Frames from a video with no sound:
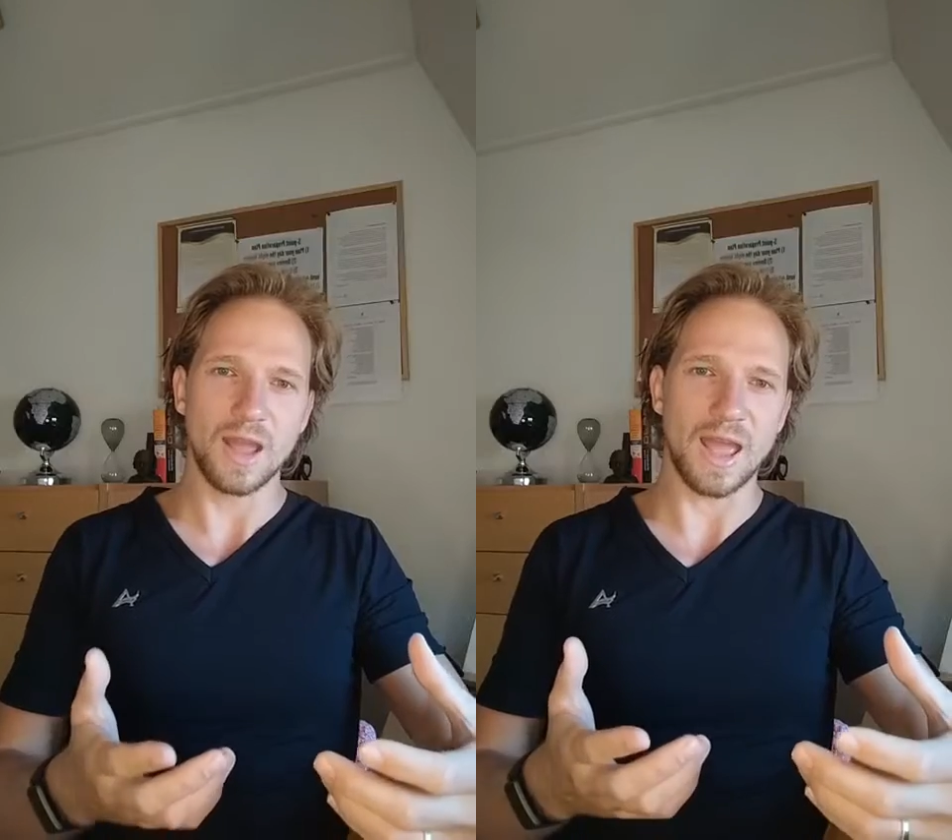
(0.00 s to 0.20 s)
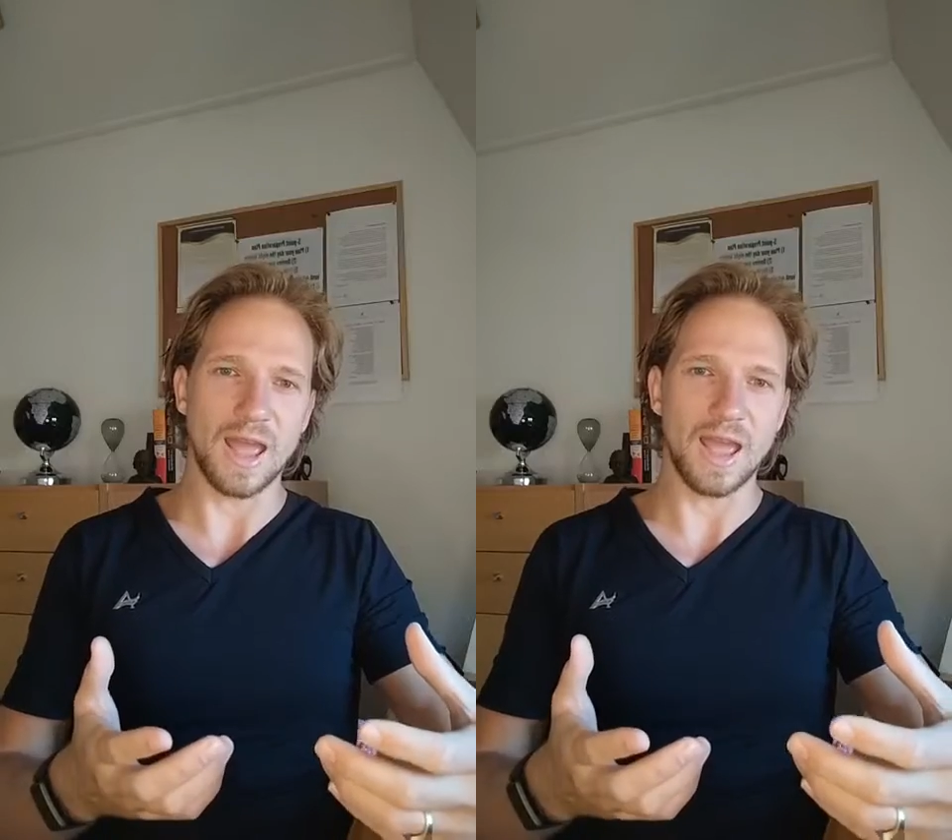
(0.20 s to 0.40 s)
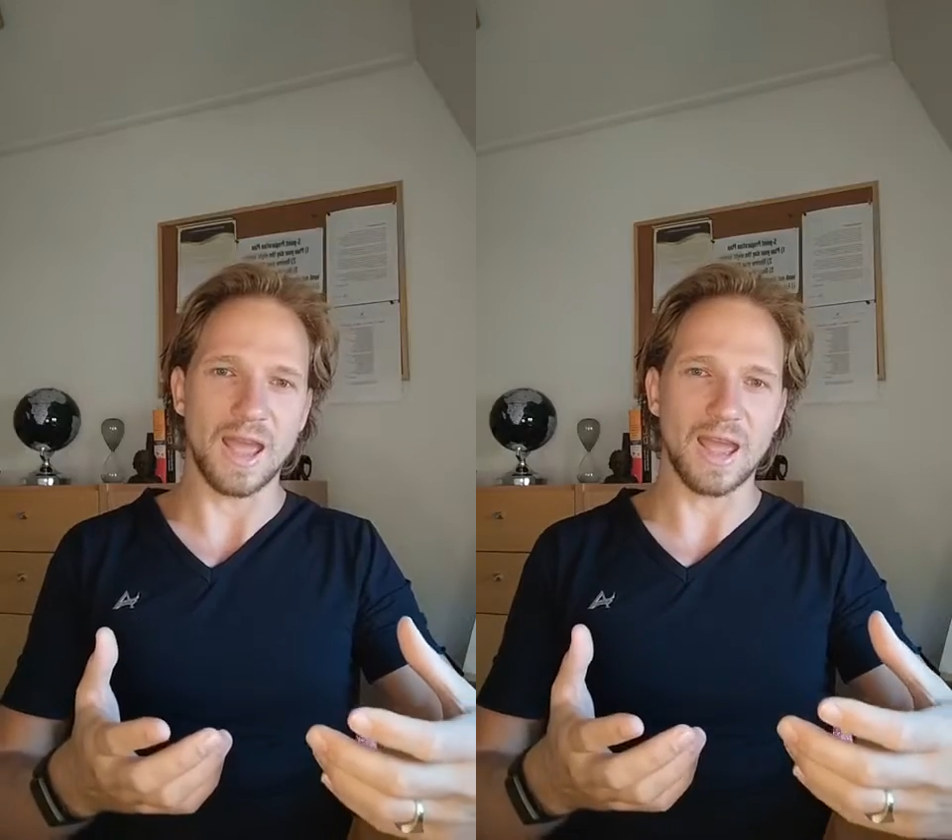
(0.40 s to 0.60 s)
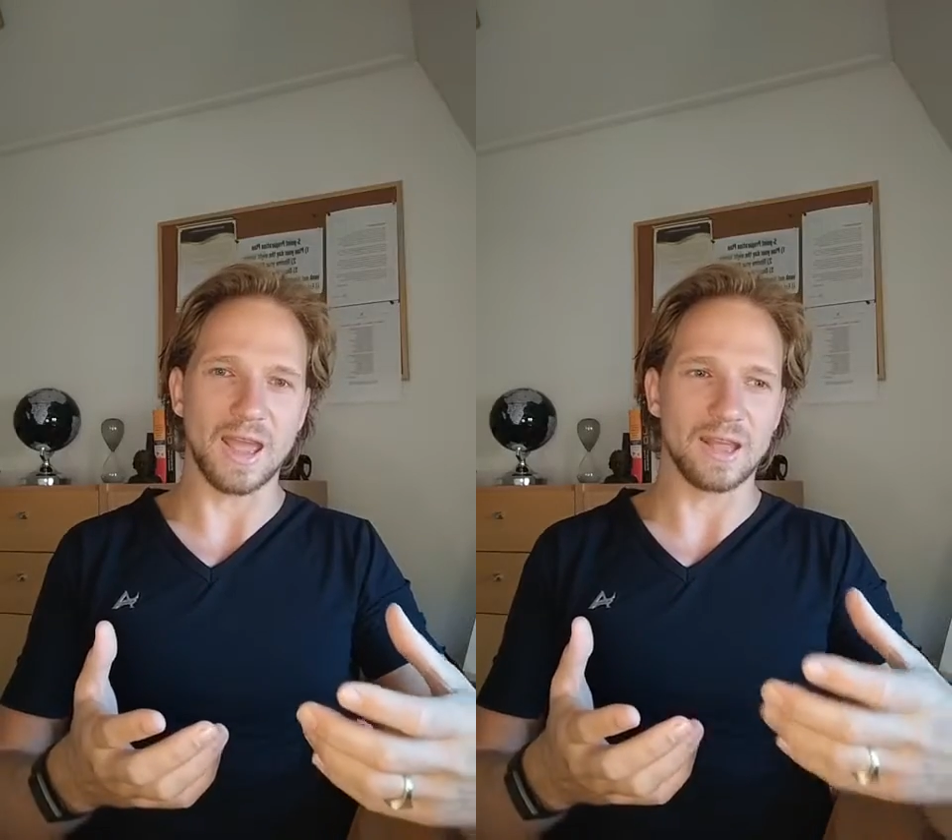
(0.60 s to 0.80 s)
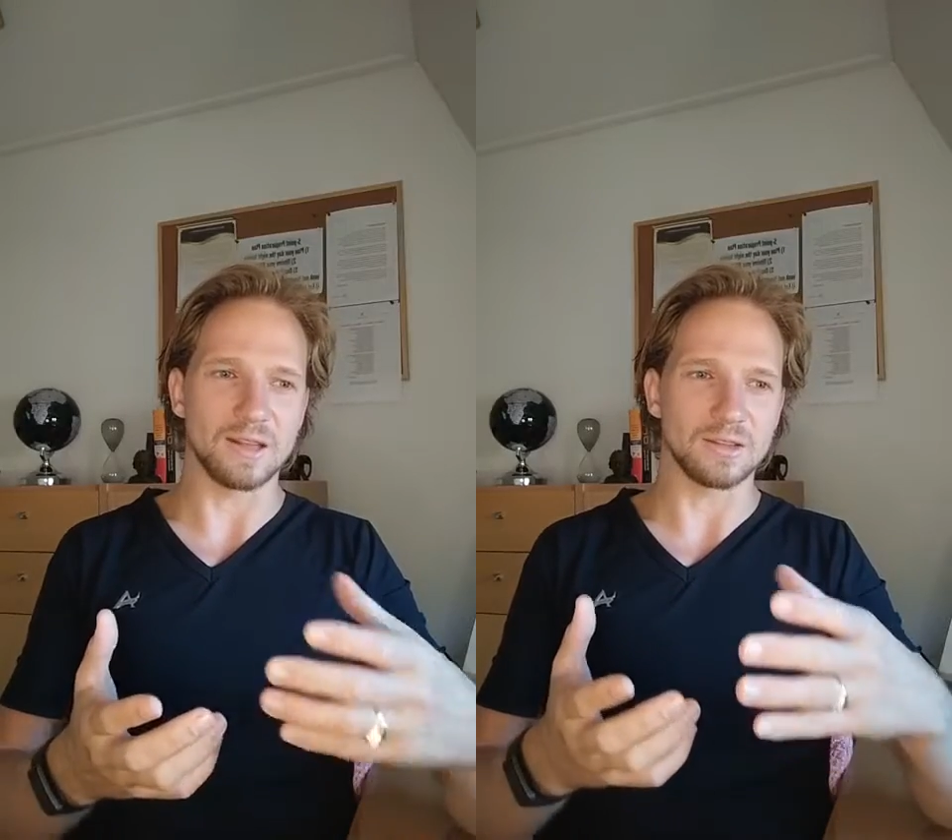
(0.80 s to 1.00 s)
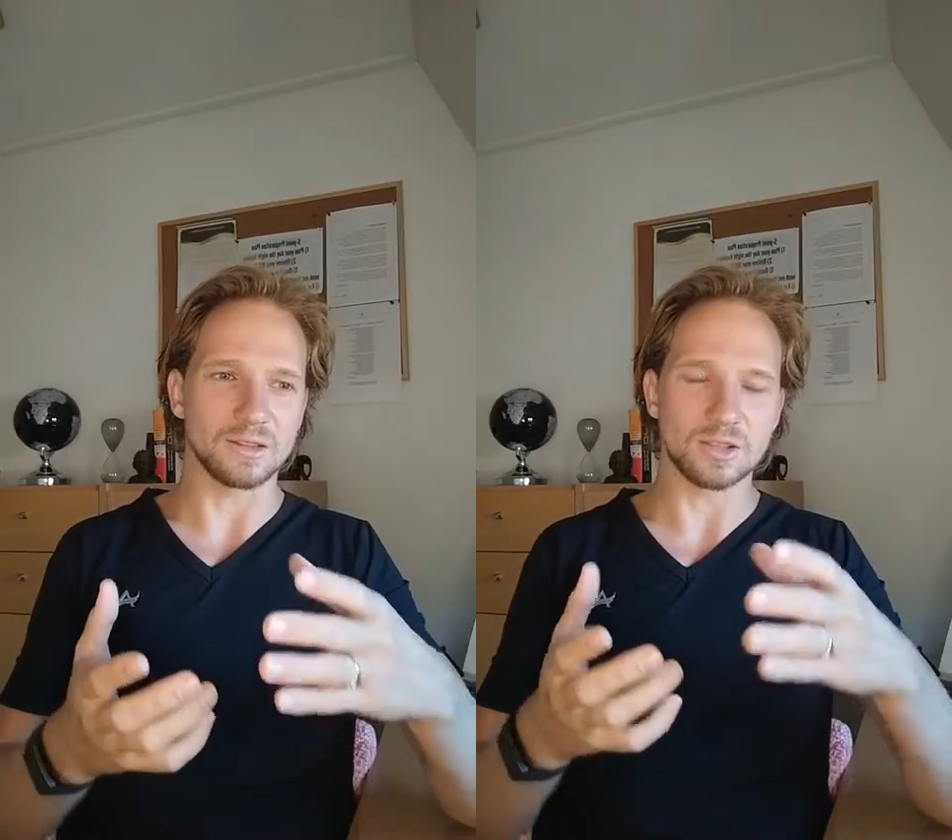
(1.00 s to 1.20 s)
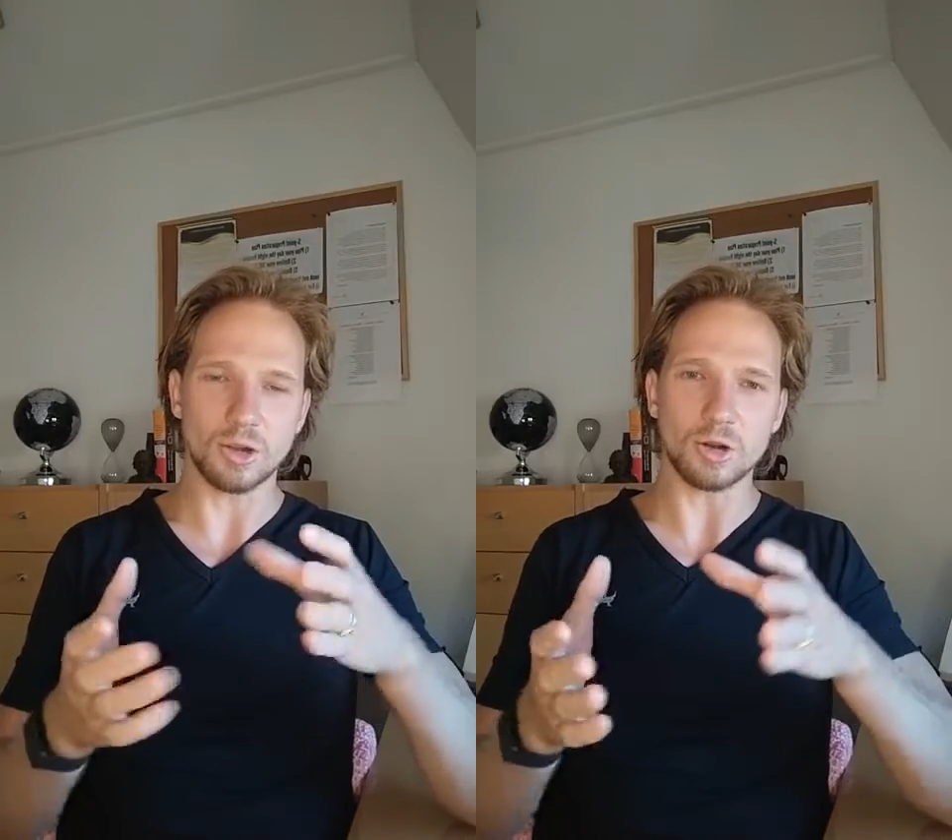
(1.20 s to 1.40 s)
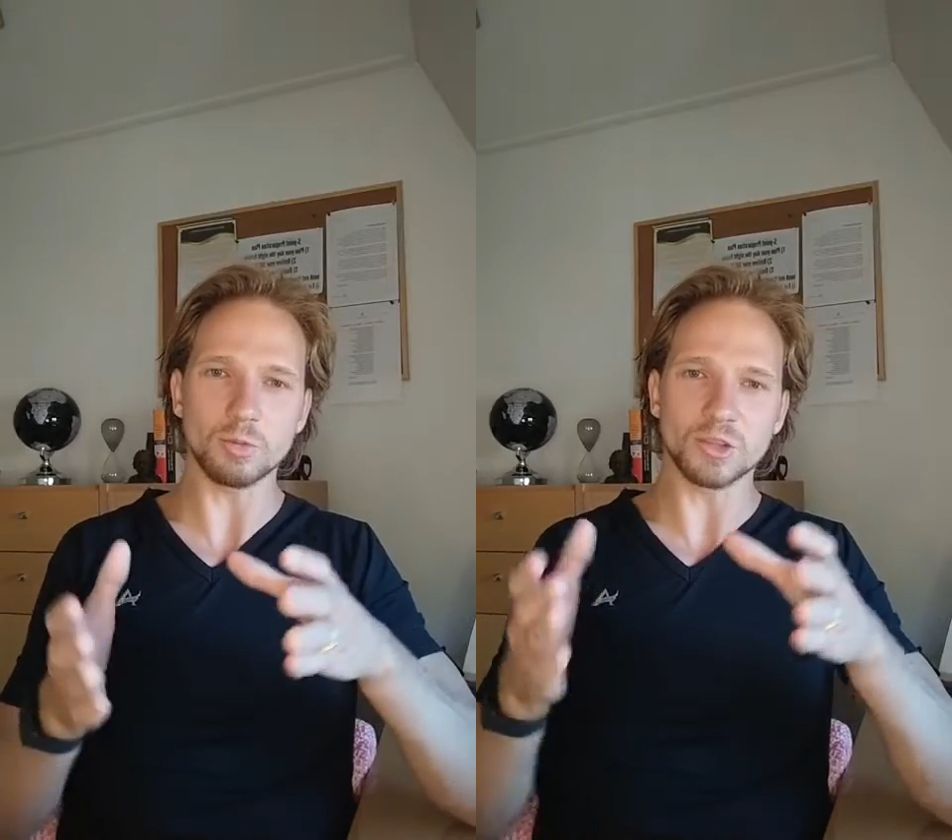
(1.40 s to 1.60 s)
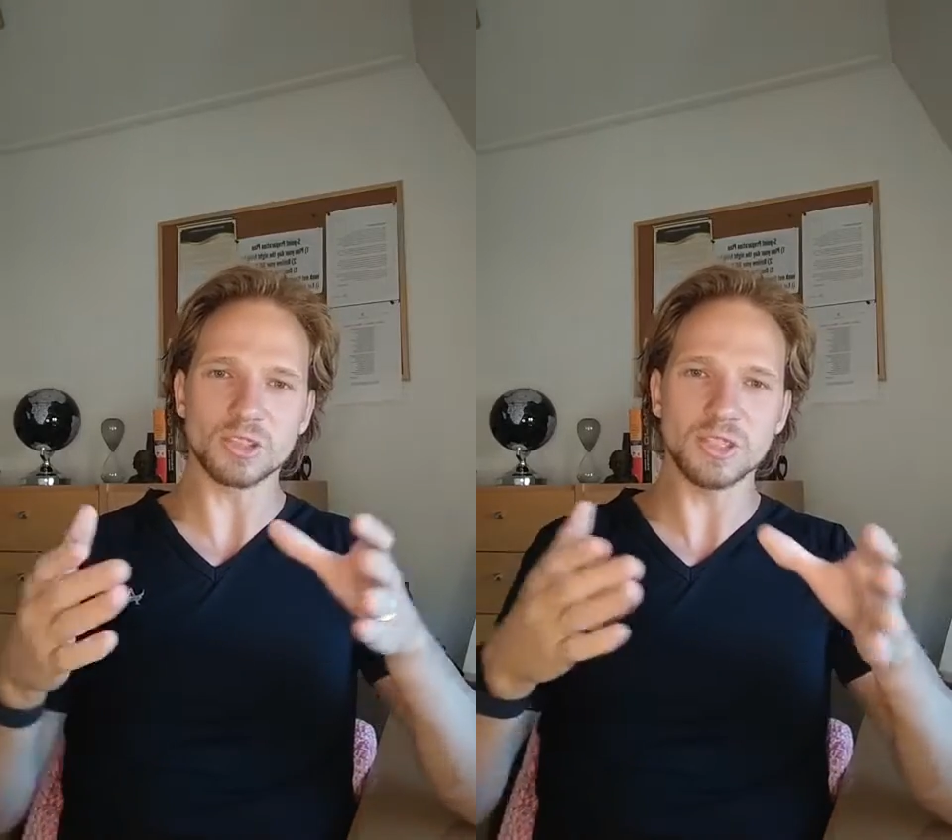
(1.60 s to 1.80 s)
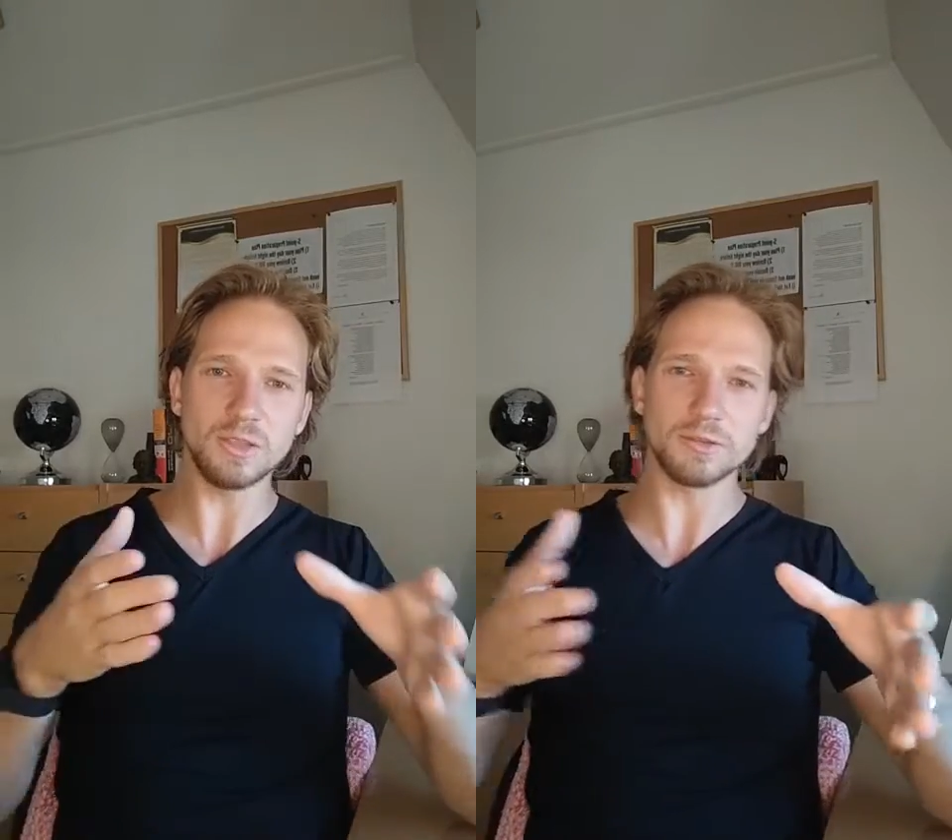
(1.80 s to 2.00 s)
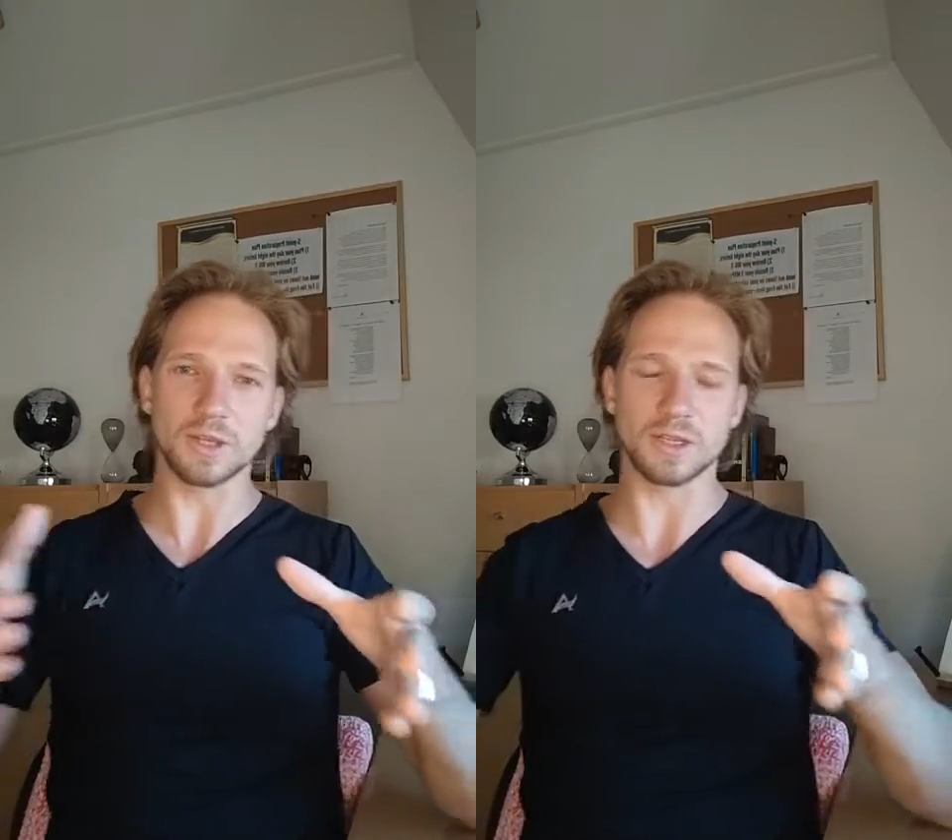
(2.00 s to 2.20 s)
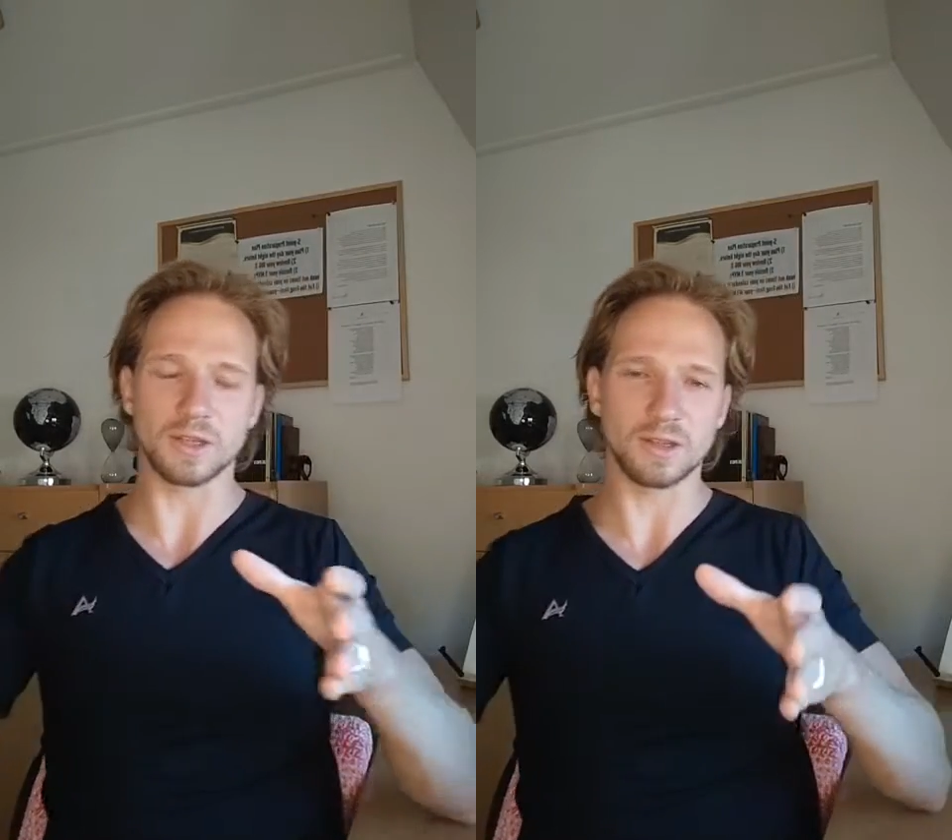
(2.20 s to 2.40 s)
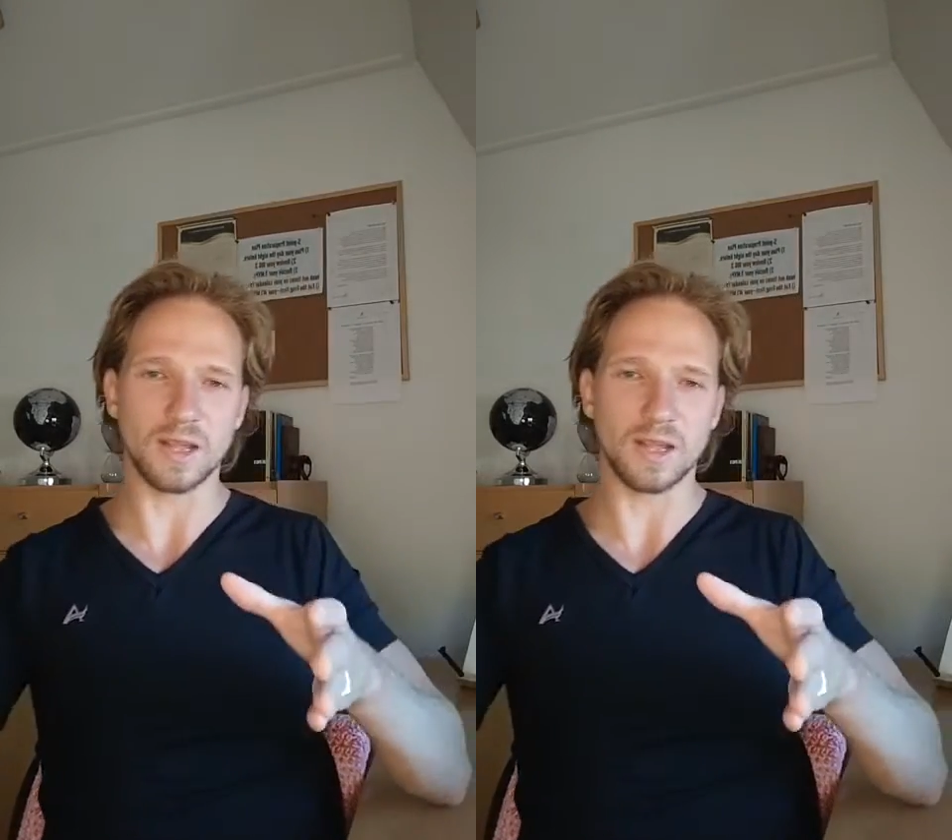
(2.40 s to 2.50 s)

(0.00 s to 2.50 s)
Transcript: and start perceiving